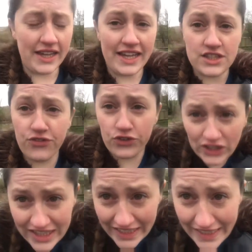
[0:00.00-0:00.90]
It's
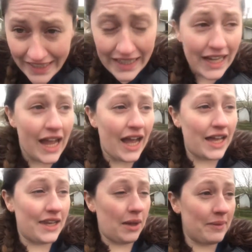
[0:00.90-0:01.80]
freezing
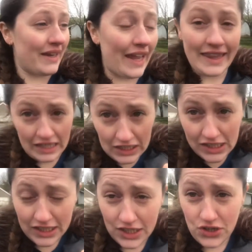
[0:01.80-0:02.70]
and I'm gonna get in the
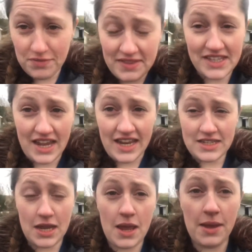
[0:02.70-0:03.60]
car and drive back to the tent